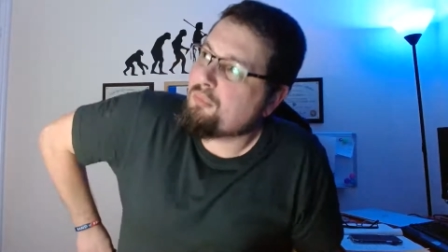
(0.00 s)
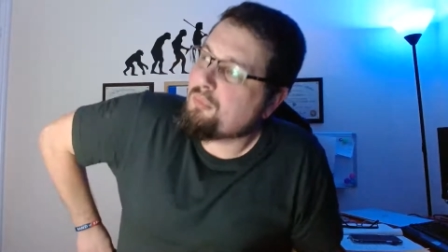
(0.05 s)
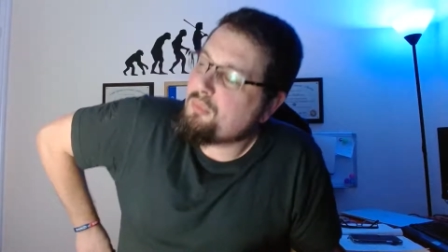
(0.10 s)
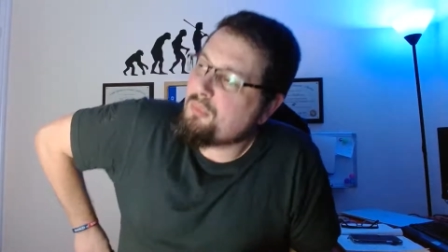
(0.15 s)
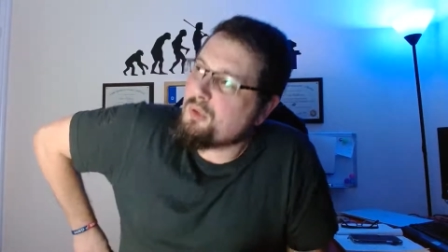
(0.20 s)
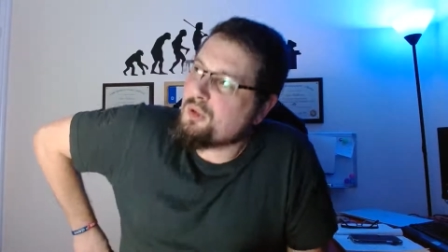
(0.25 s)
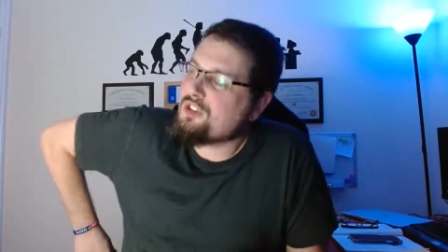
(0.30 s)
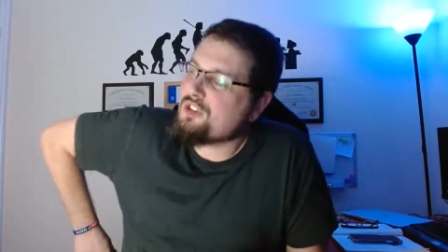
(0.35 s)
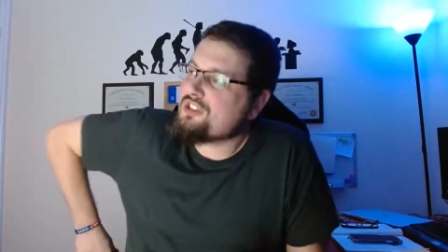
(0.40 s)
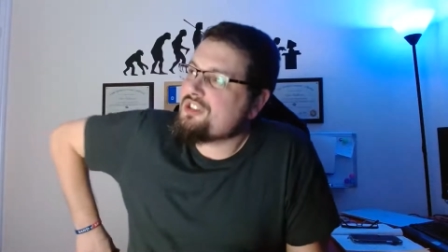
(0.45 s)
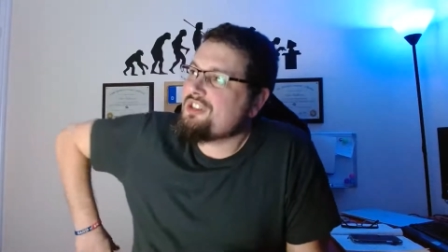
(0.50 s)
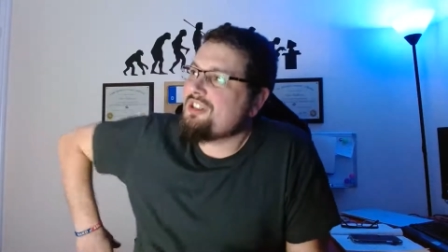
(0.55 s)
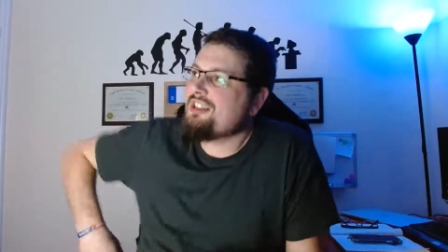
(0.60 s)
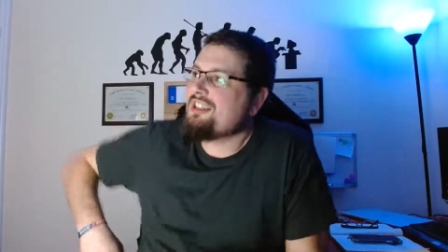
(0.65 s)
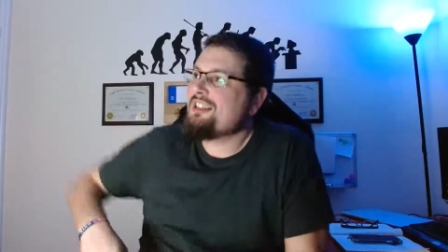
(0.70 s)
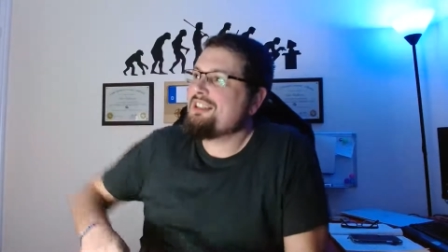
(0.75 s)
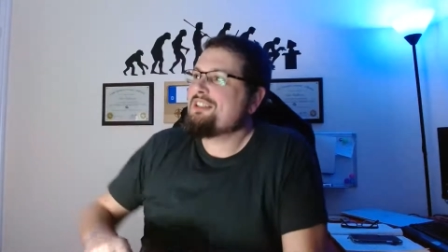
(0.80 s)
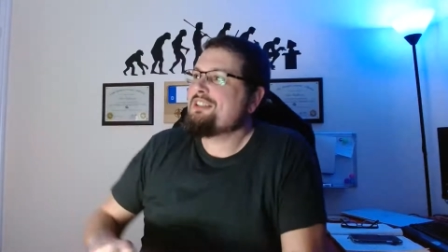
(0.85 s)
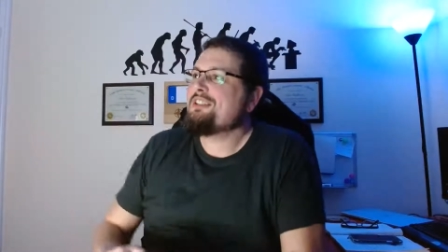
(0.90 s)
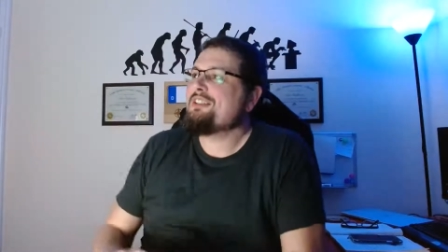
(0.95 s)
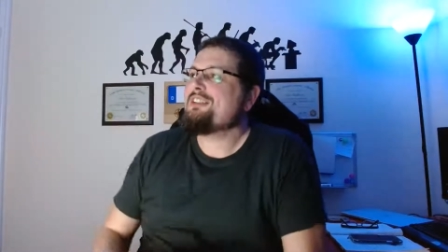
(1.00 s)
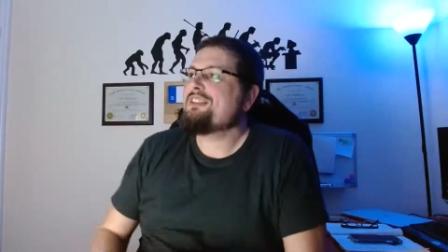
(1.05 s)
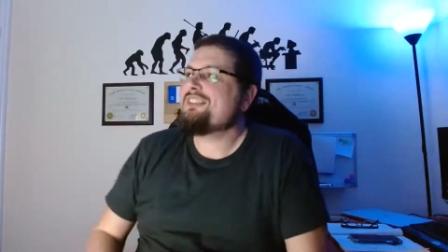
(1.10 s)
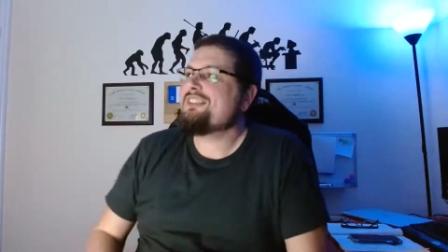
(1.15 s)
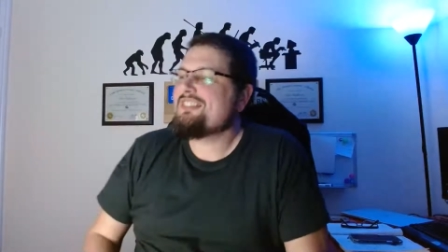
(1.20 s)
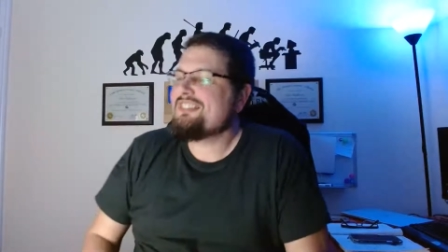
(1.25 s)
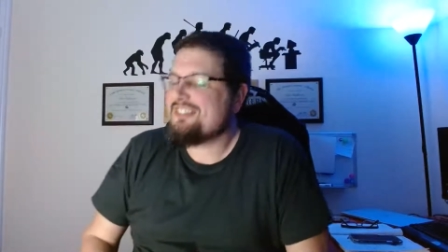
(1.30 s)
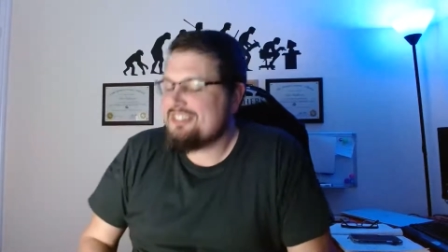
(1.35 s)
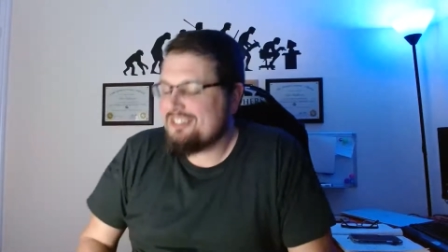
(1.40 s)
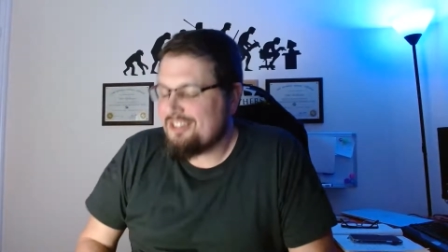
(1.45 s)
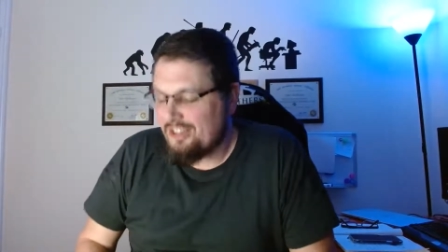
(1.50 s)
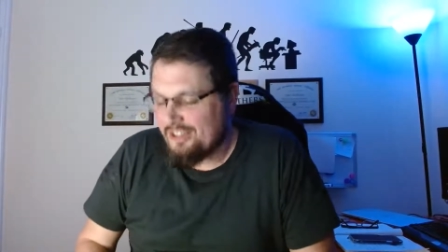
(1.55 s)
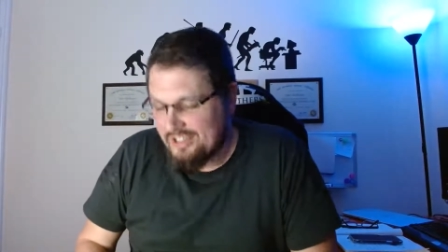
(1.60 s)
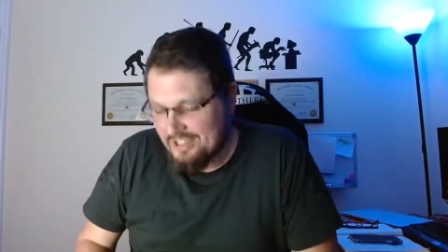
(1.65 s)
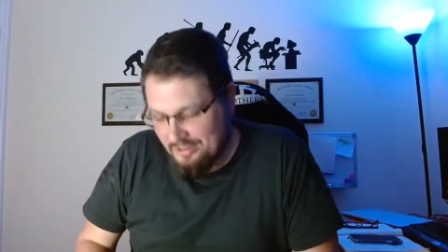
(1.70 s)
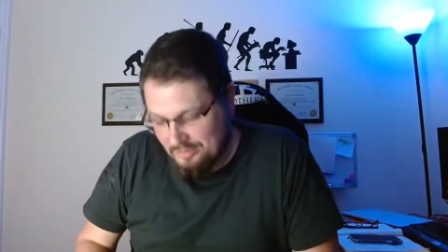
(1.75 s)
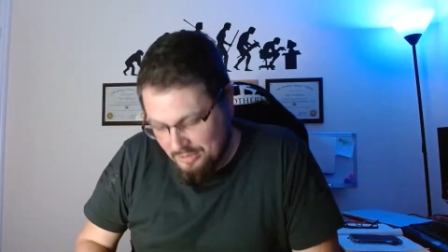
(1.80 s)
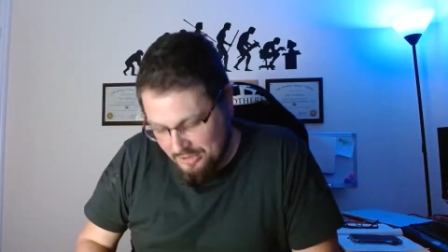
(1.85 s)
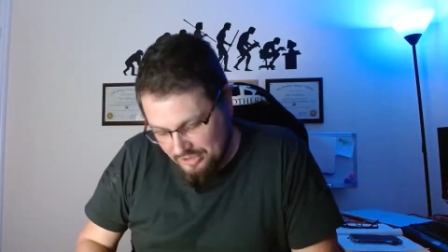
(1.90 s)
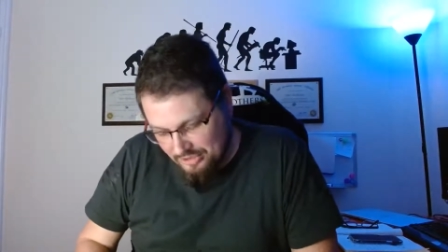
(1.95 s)
which lucky
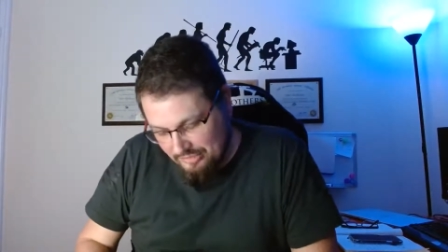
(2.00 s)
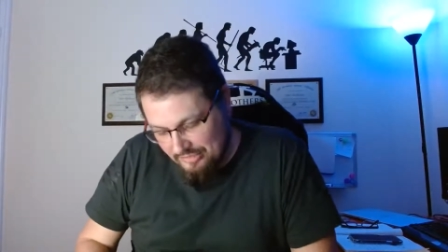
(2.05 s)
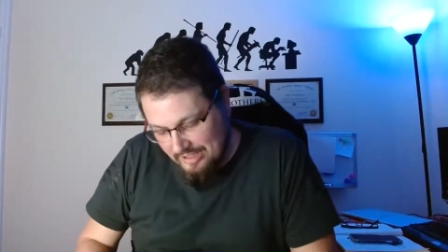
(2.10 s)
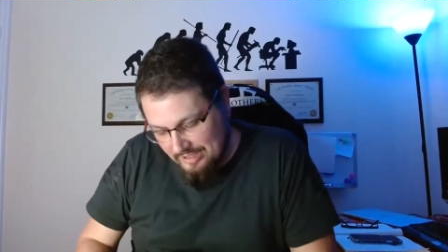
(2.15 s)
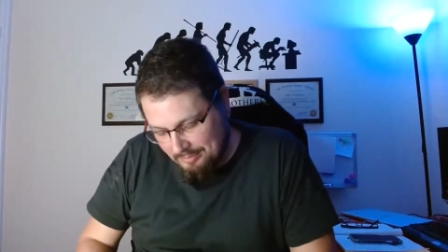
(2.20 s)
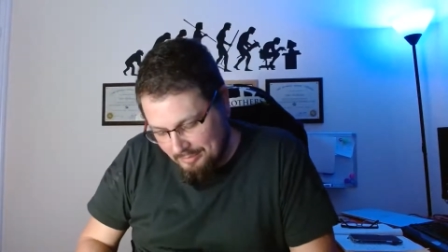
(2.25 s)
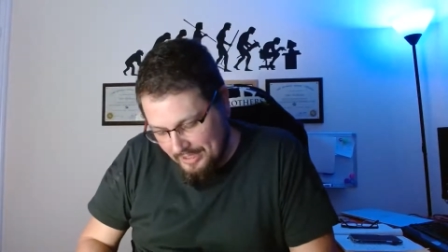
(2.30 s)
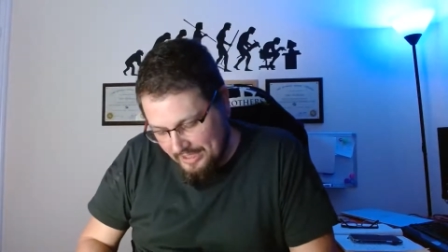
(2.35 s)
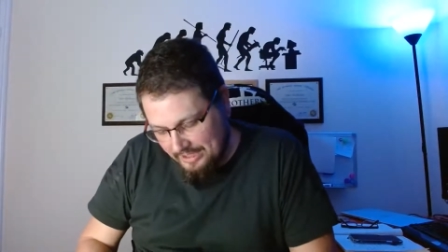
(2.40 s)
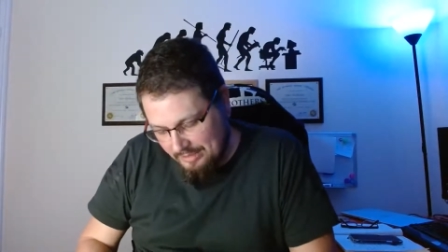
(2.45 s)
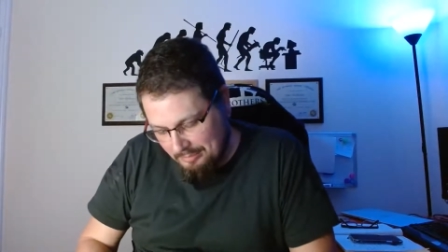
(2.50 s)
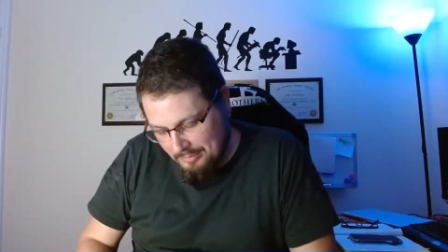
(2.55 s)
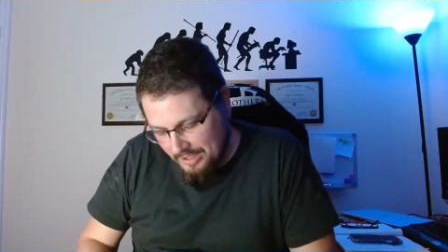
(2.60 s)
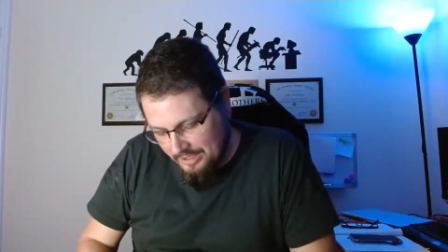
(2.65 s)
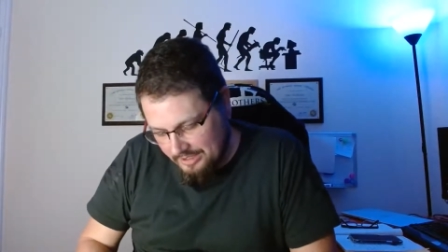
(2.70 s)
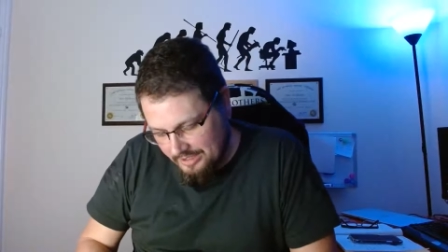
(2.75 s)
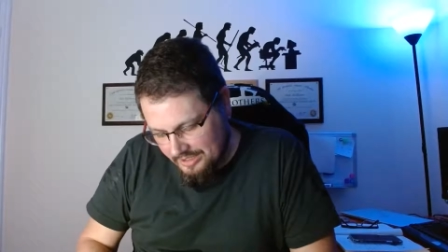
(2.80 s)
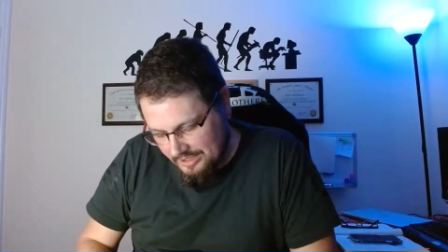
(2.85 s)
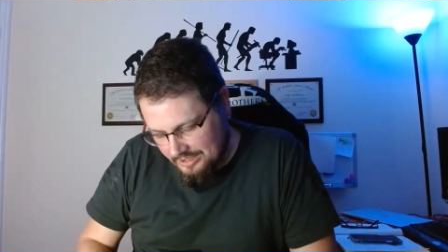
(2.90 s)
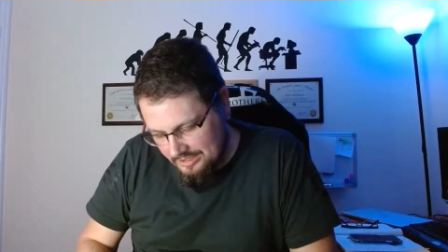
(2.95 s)
it wasn't around back in my day,